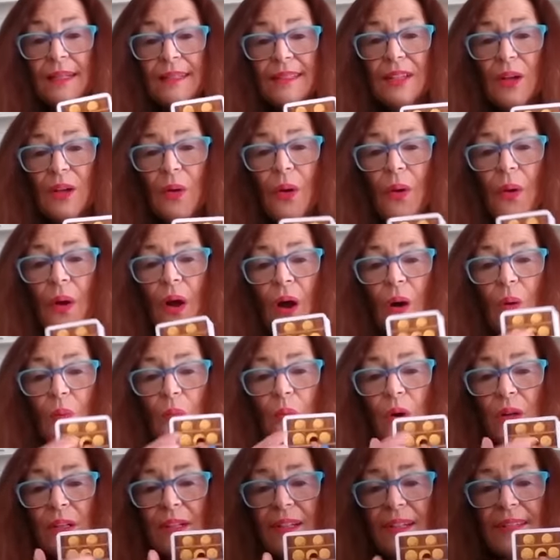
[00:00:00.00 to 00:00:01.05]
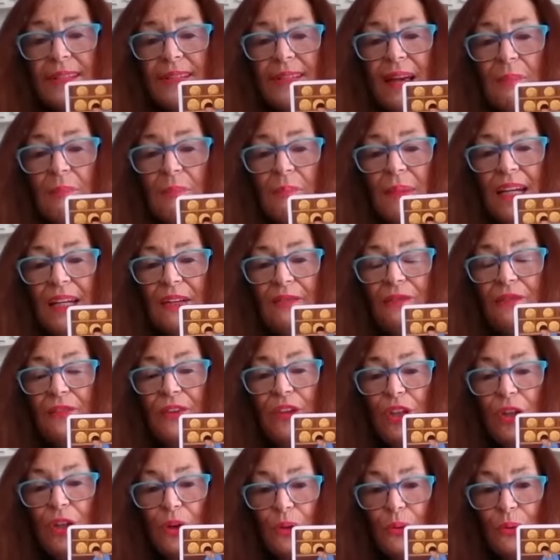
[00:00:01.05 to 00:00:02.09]
So what does that mean
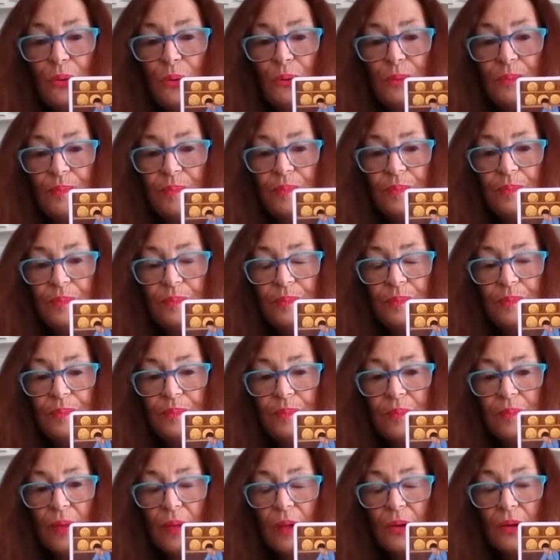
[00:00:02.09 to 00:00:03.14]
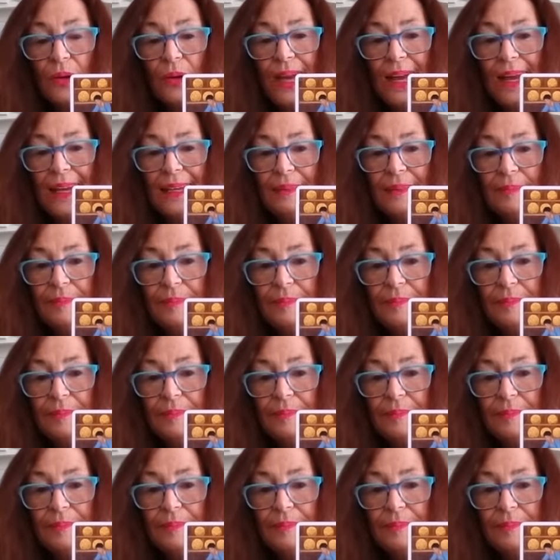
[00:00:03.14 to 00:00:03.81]
for you? Okay.